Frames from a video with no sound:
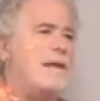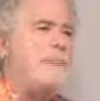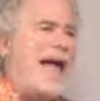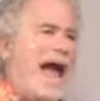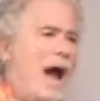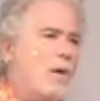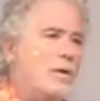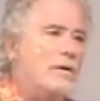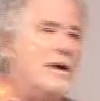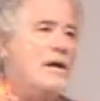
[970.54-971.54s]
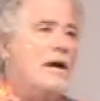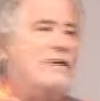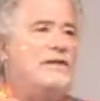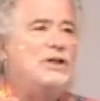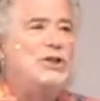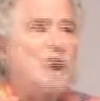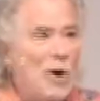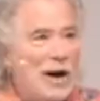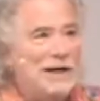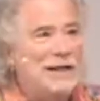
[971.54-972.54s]
and the power of the
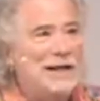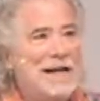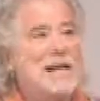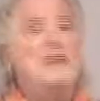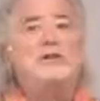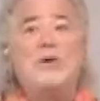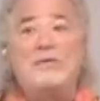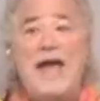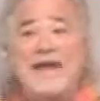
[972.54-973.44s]
shark. So